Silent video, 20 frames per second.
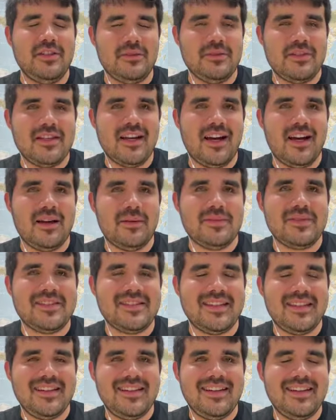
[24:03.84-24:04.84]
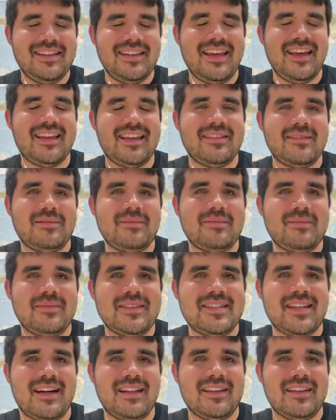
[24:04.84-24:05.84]
2 tubs, then
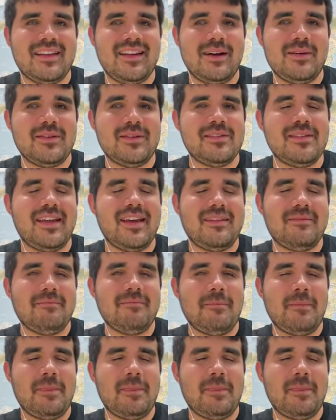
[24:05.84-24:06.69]
solid, I would do that.